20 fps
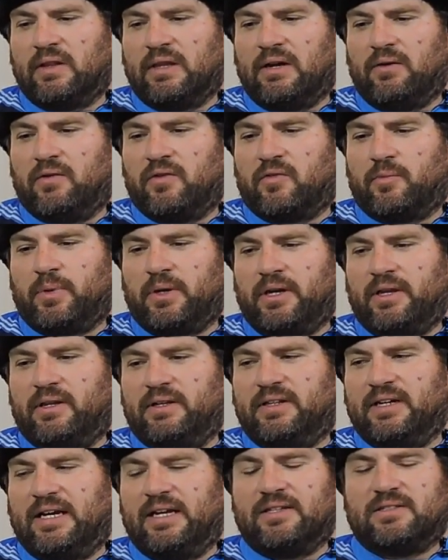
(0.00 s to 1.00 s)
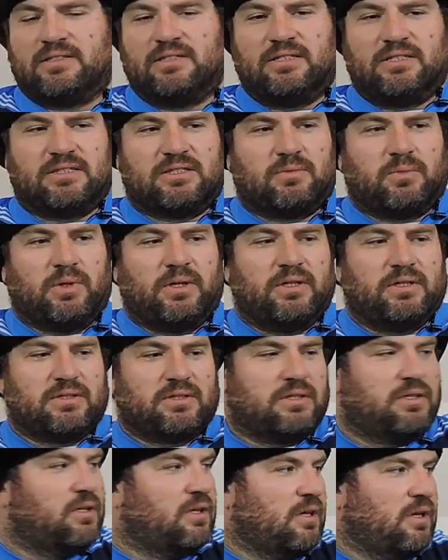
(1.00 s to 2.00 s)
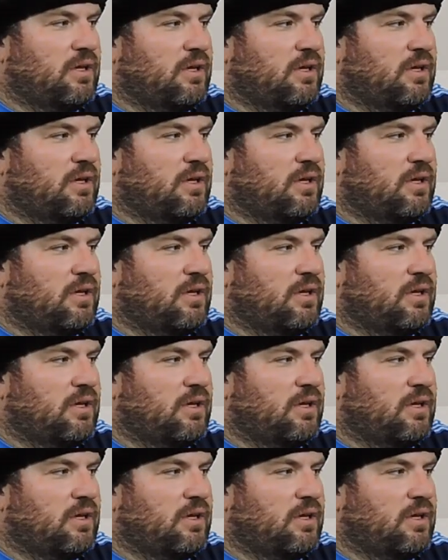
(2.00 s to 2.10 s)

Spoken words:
that was probably the diciest was